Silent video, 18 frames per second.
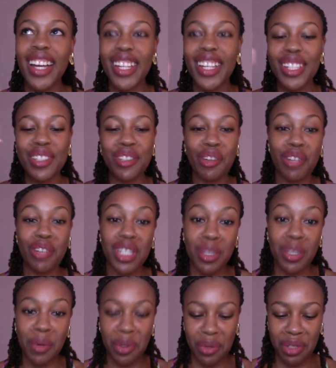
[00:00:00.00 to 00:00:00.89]
Sorry,
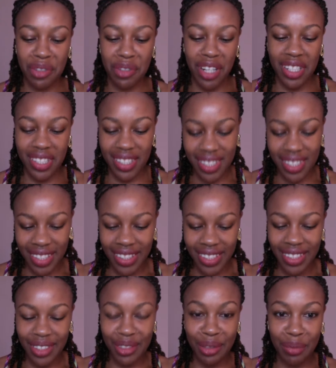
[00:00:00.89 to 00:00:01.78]
someone was trying to
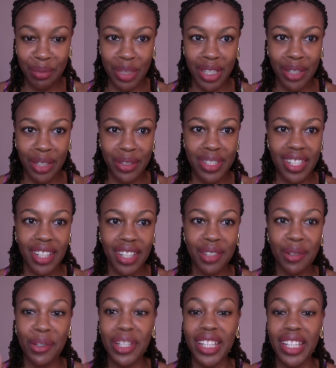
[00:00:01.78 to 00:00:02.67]
signal to me outside.
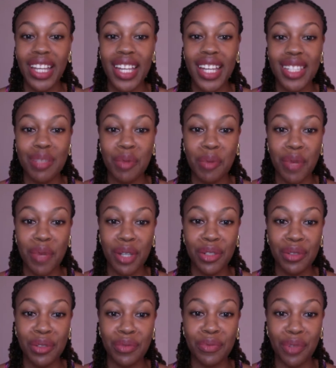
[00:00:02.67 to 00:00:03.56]
Okay, guys, I'm about
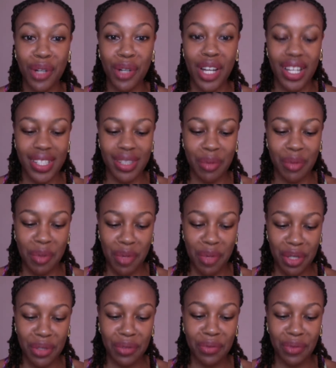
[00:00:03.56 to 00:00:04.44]
to focus.
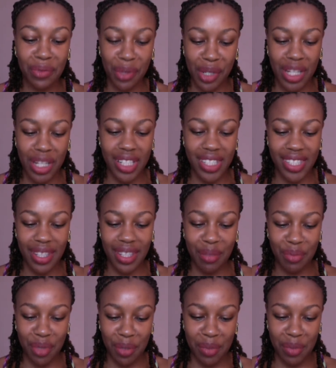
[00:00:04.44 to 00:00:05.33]
I
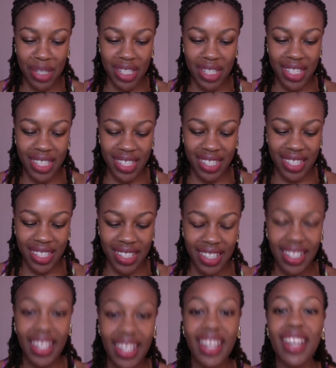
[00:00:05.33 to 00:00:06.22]
promise.
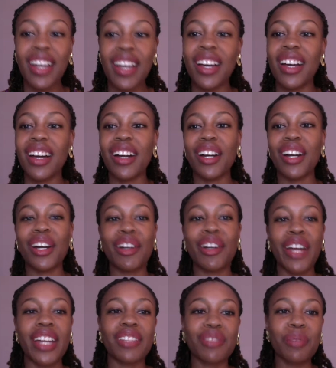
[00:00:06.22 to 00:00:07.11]
All
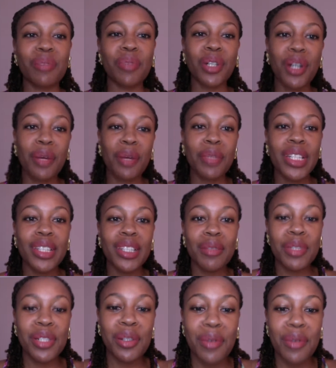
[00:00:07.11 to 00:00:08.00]
right, drop a comment. Let me
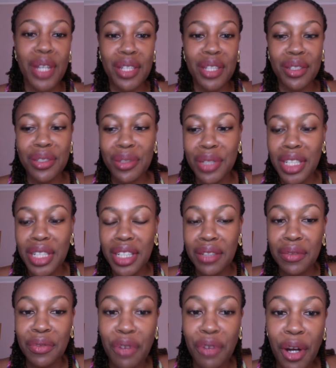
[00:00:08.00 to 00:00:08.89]
know where you're tuning in
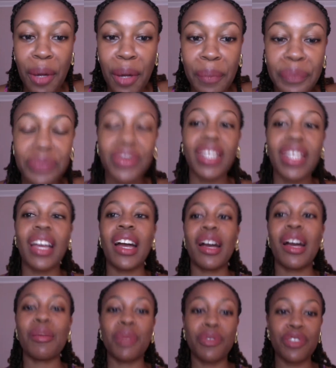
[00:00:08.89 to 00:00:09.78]
from.
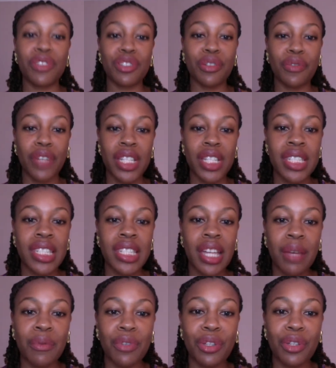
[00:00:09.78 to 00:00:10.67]
If it's your first
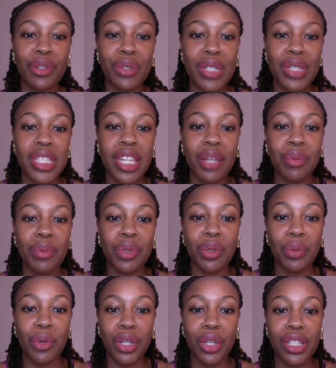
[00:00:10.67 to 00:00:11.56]
time, for those that
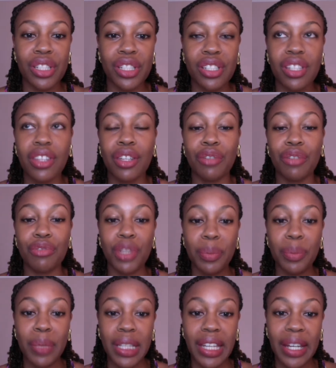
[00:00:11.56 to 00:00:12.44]
will watch the
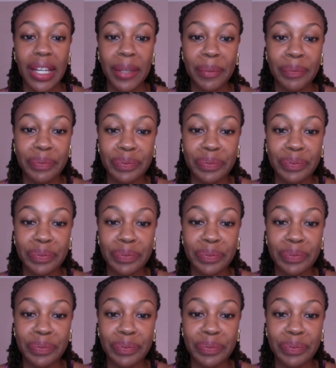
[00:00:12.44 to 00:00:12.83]
replay,